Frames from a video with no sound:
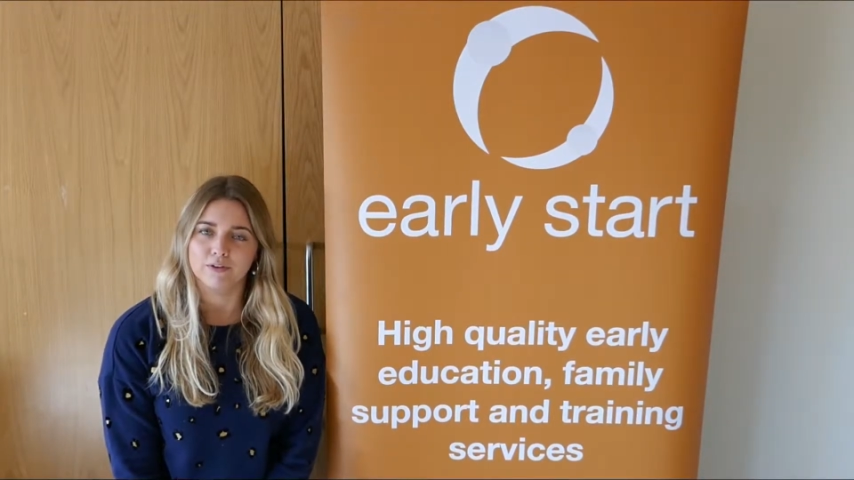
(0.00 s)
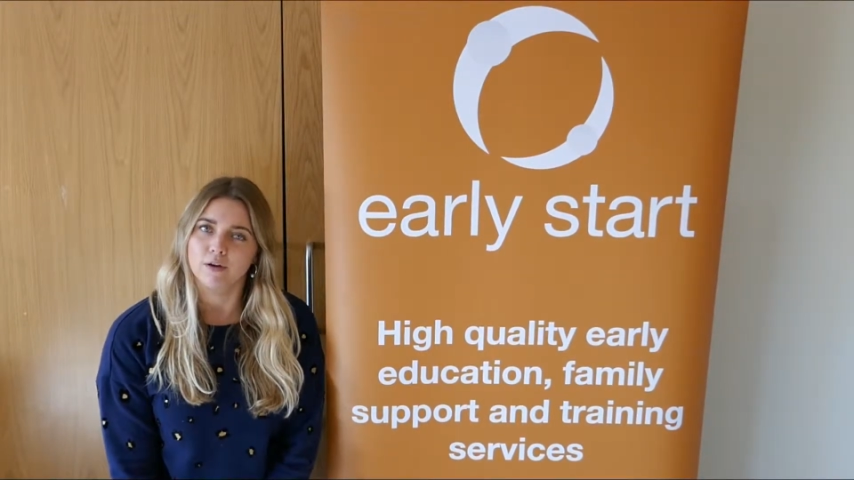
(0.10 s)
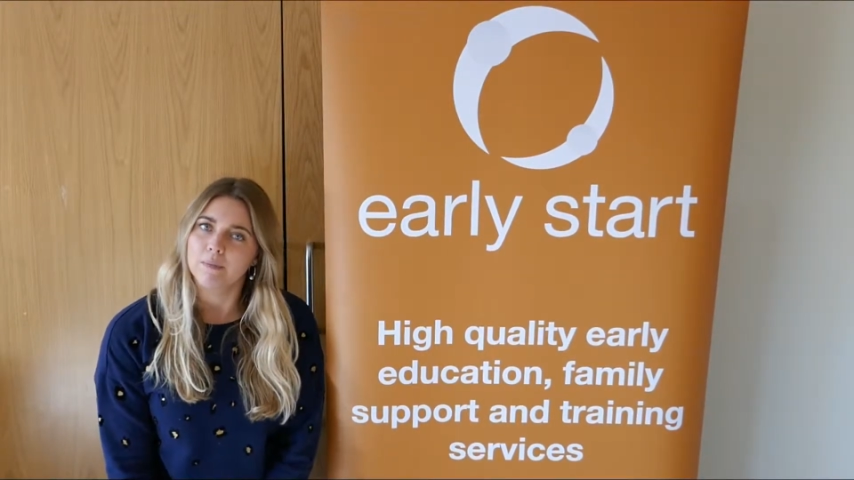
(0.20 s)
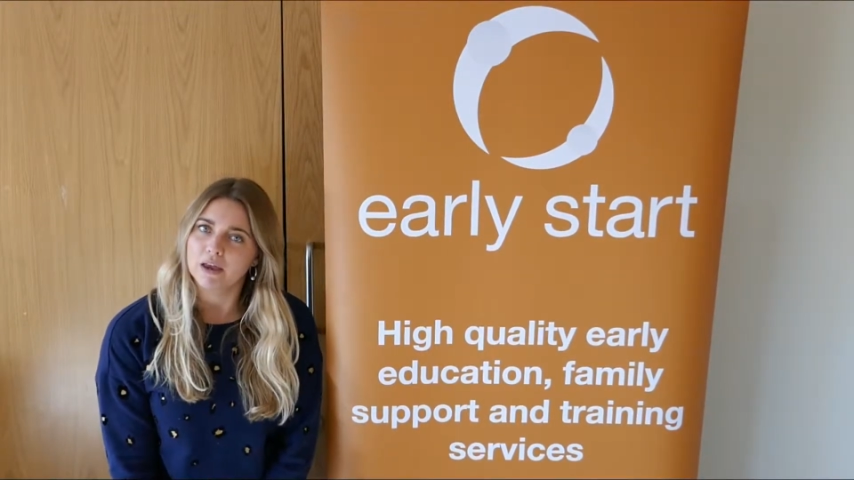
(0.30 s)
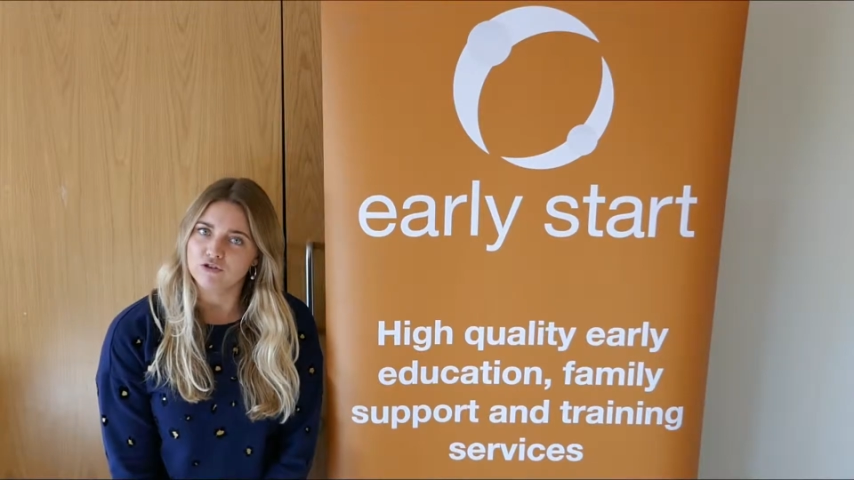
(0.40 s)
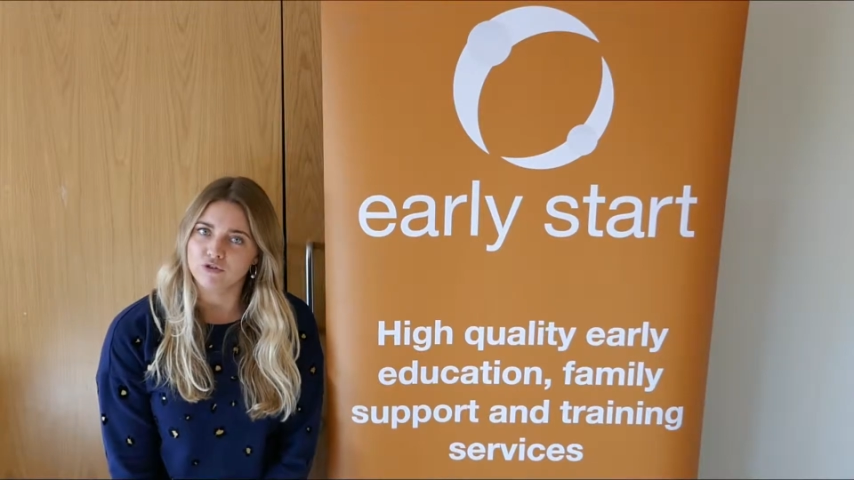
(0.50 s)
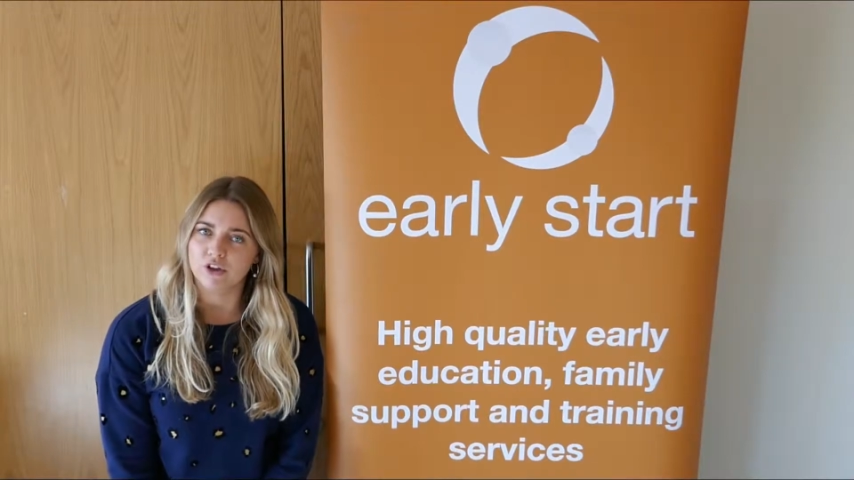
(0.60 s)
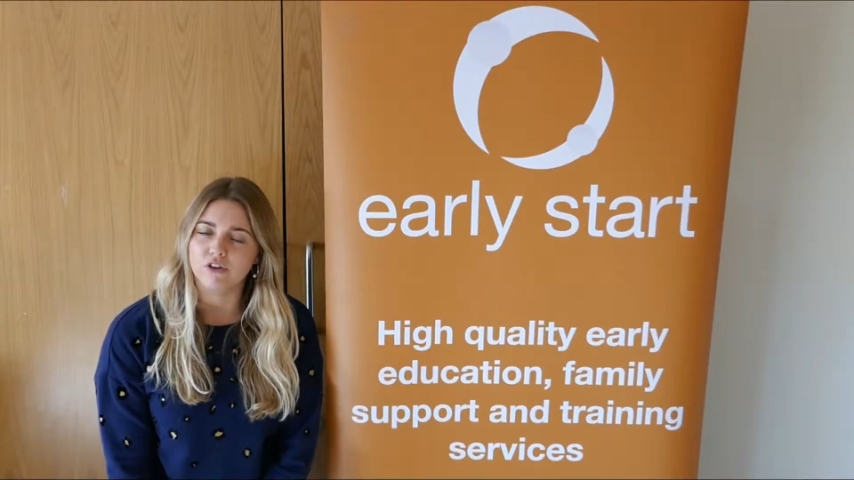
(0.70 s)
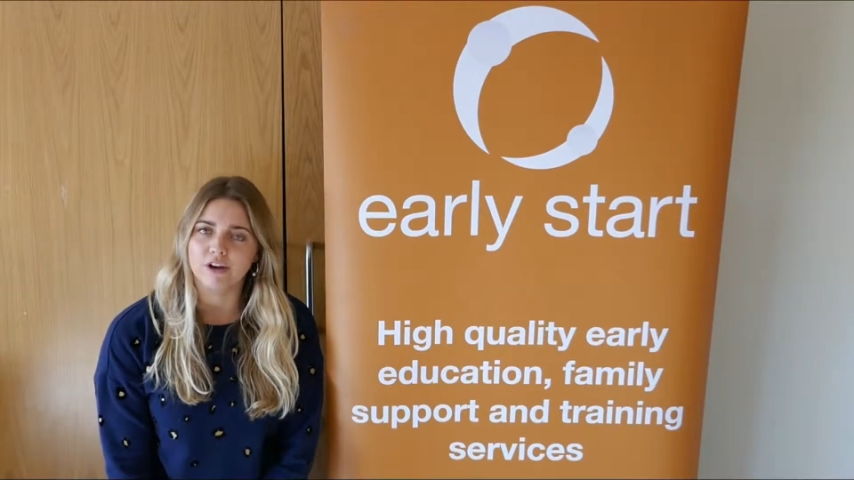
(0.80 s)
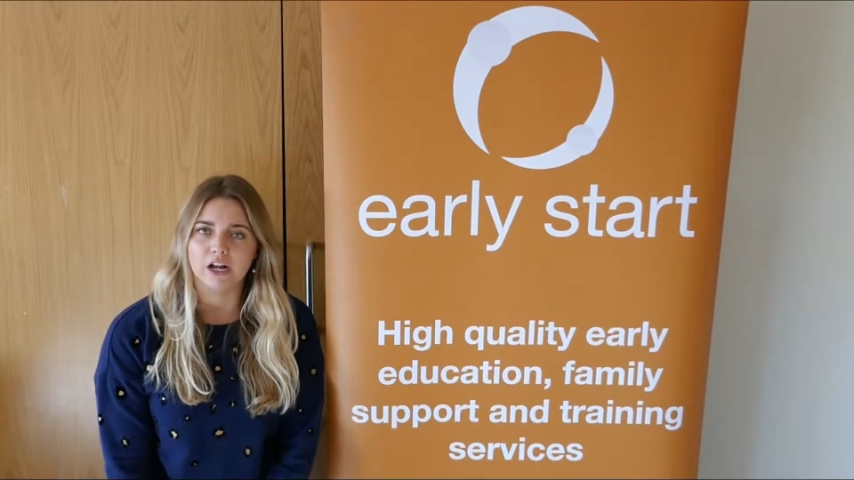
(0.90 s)
so make sure
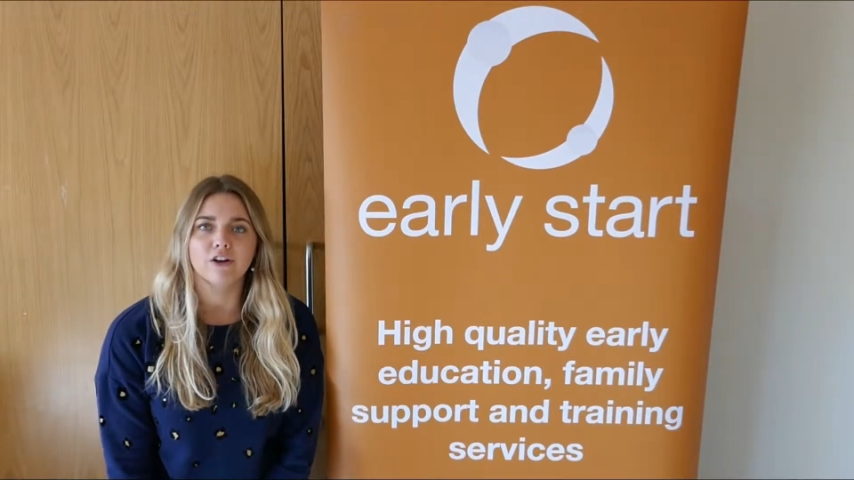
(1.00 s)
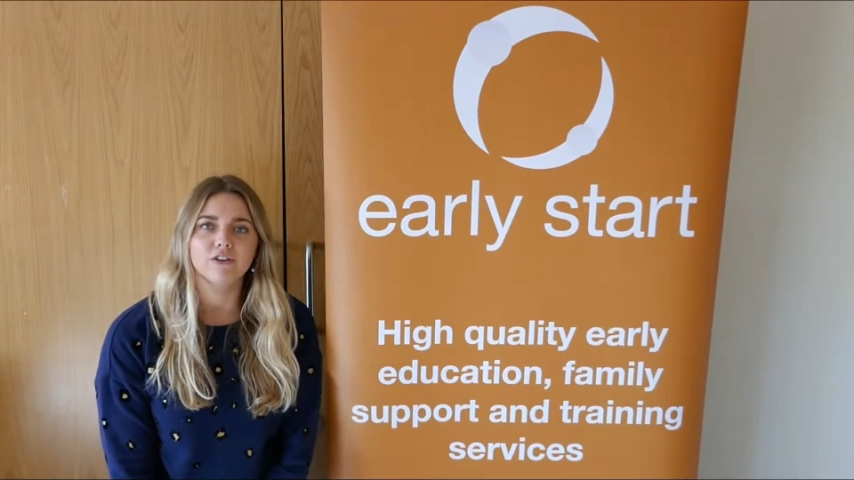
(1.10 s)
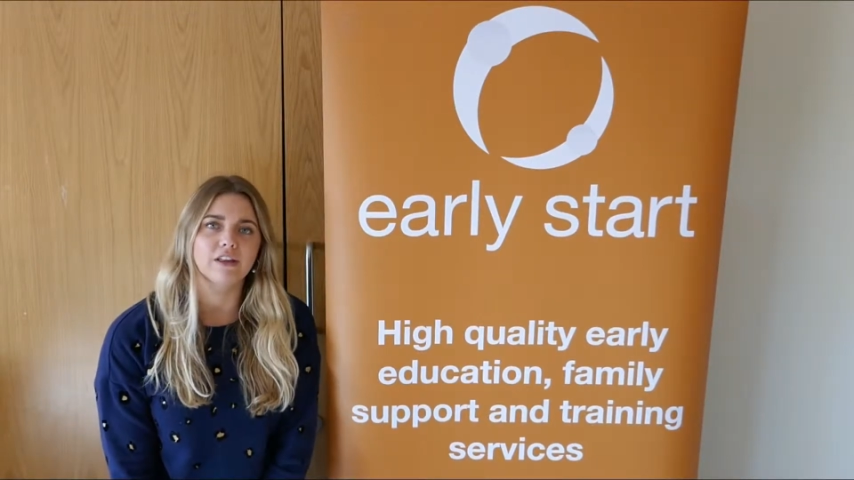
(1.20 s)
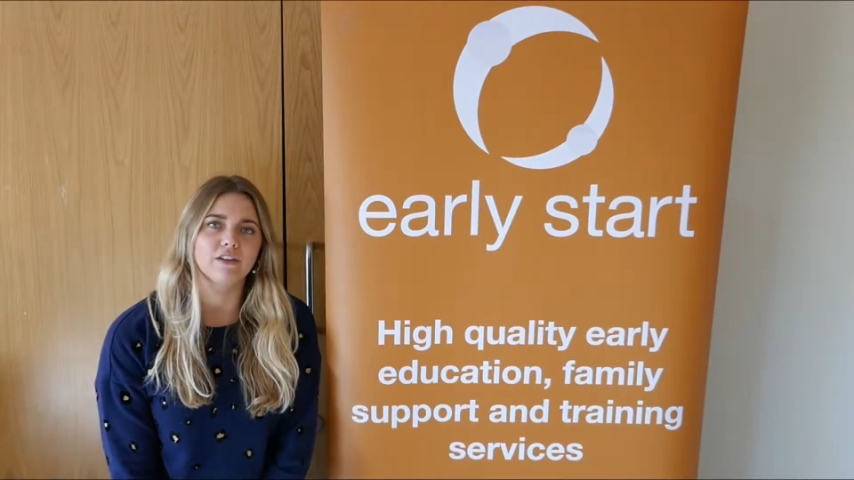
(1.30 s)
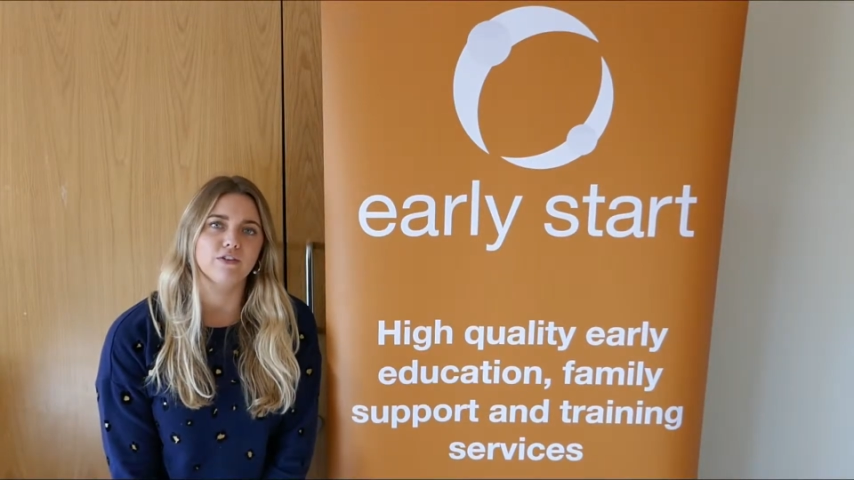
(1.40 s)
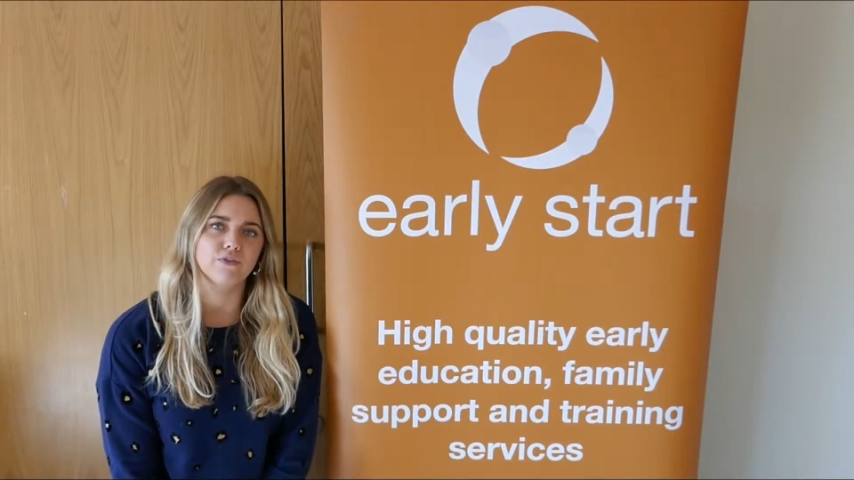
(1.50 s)
that you're including these